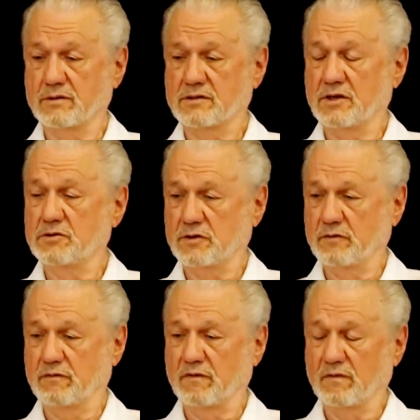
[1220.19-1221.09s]
since
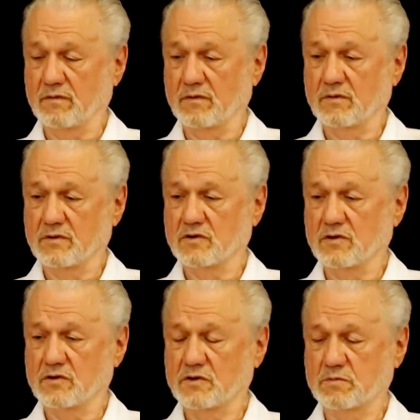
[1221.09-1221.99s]
you've
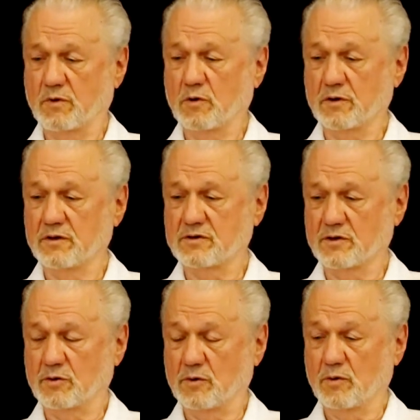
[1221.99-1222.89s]
spoken
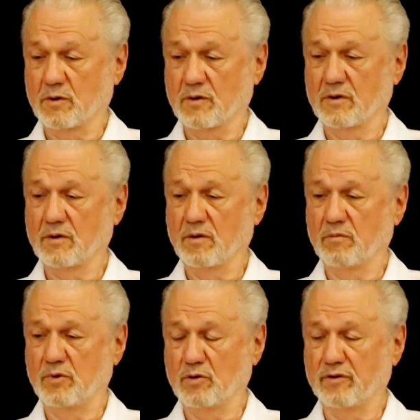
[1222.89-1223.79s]
so
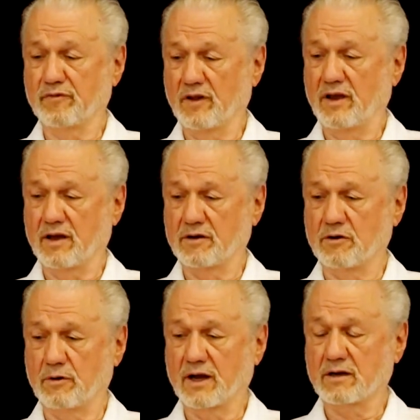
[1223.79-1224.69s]
beautifully and
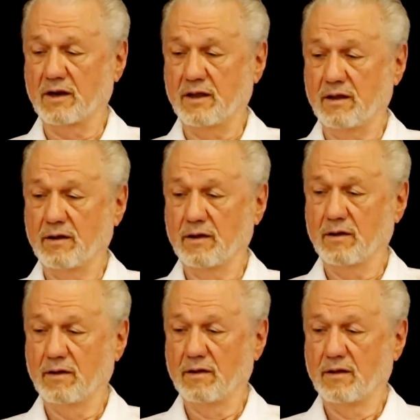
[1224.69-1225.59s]
directly,
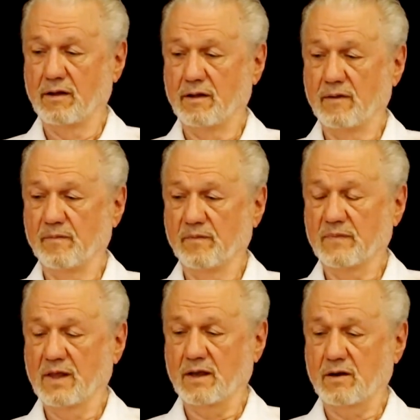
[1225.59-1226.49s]

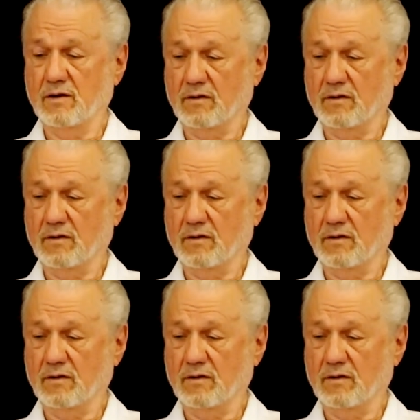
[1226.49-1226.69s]
that